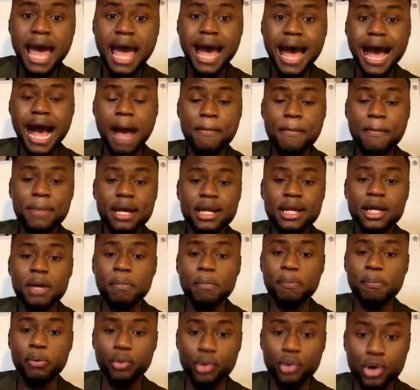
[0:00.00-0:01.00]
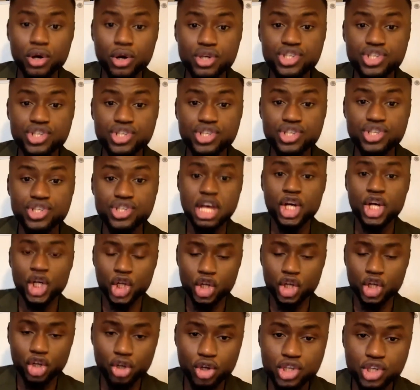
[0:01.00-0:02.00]
I'm going to approach
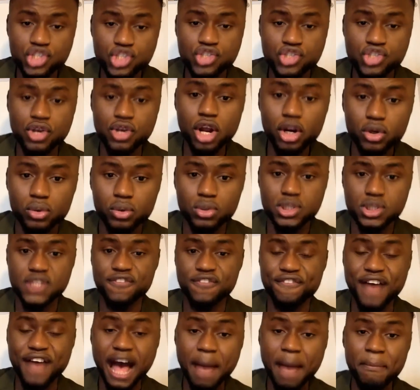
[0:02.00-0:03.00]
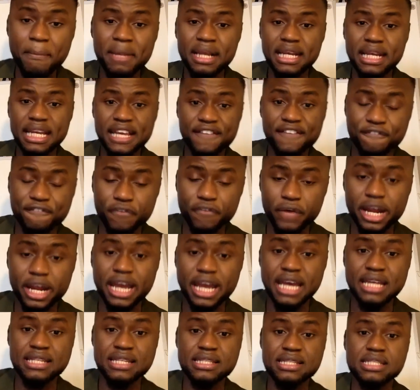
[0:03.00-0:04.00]
close circles, family,
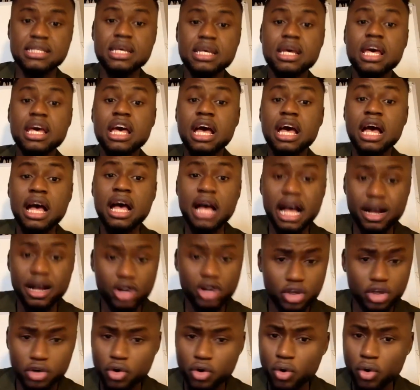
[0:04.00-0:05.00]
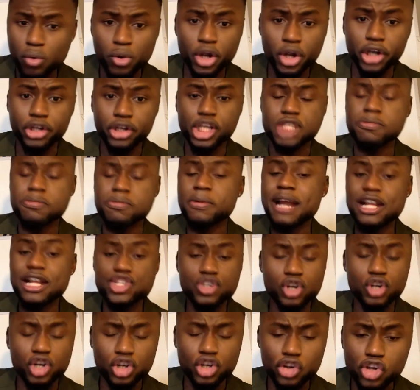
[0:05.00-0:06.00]
friends, coworkers, people that you
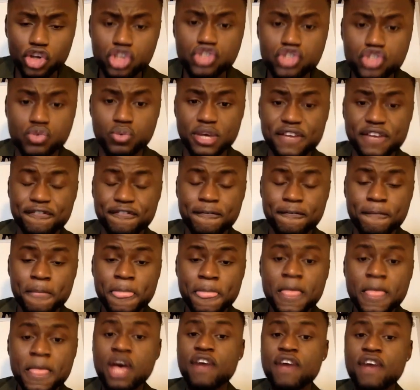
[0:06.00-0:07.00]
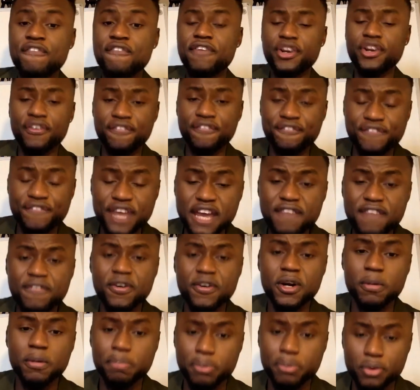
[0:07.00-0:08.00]
close with, for the
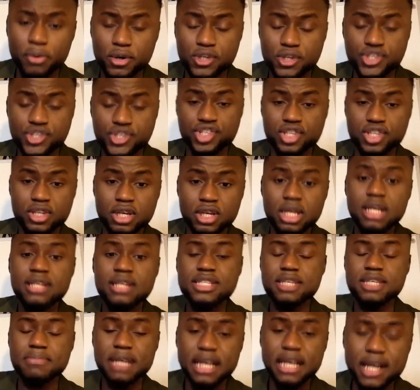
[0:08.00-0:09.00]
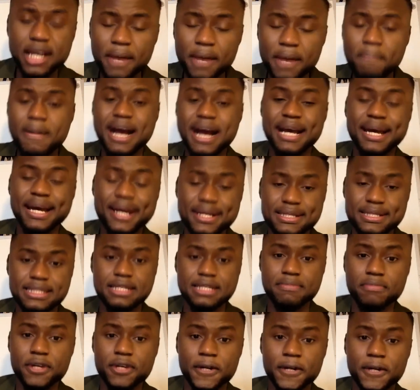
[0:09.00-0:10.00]
favor approach to become my
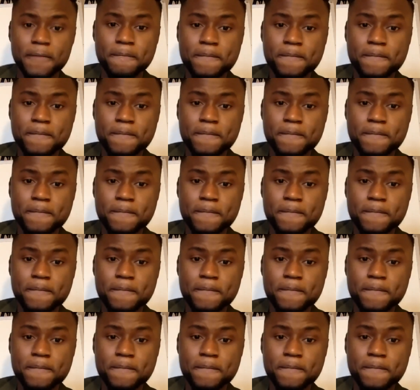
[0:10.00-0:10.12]
customer.